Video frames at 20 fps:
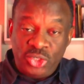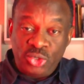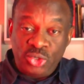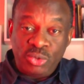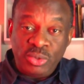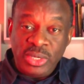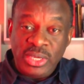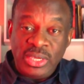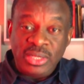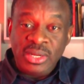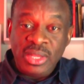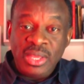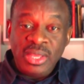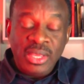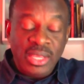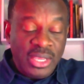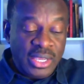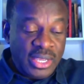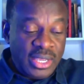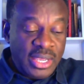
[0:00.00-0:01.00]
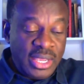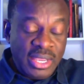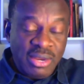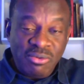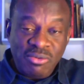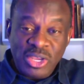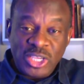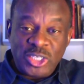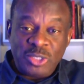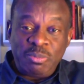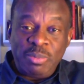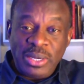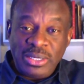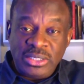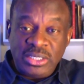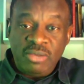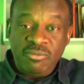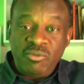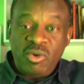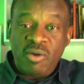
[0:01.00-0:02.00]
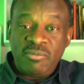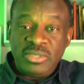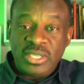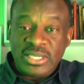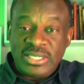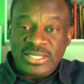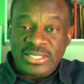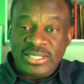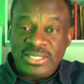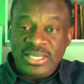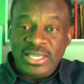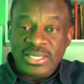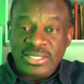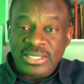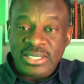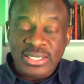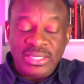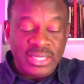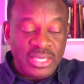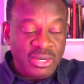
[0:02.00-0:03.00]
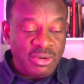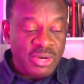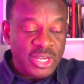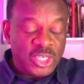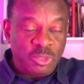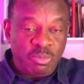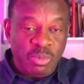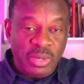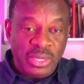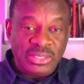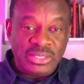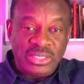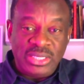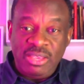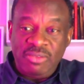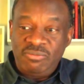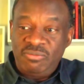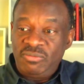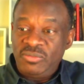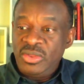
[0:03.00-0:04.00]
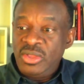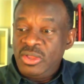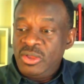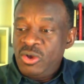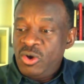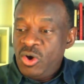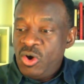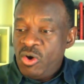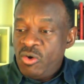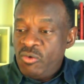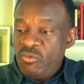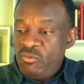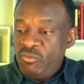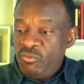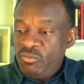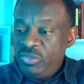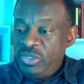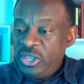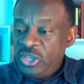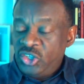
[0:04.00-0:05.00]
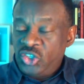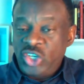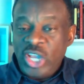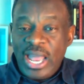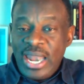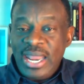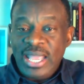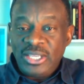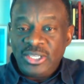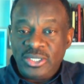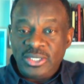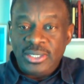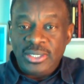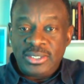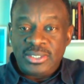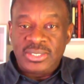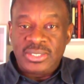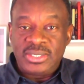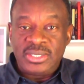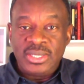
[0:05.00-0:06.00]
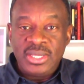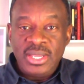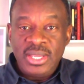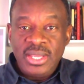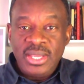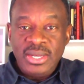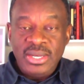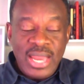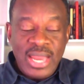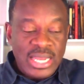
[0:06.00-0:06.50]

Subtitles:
you are doing, irrespective of the season, irrespective of the challenges